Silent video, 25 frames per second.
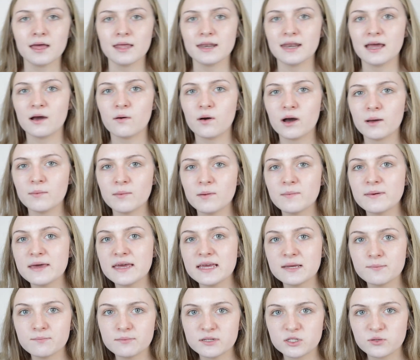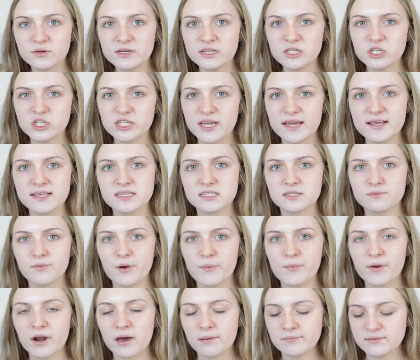Now I'm a bit in between shades at the
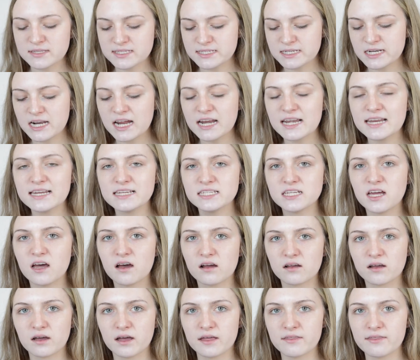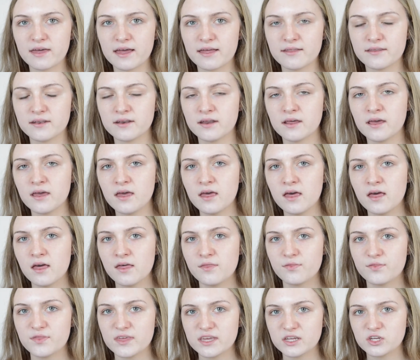moment. I'm slightly darker than
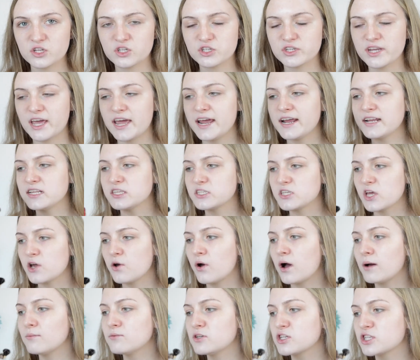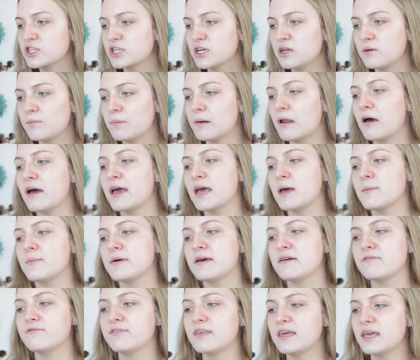this shade, so I'm just going to apply a
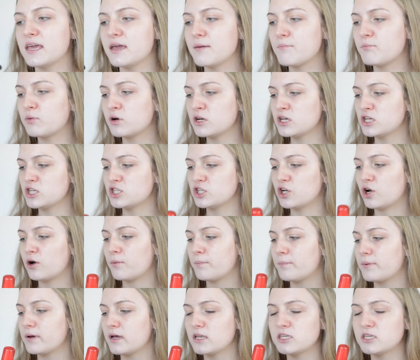bit of the Body Shop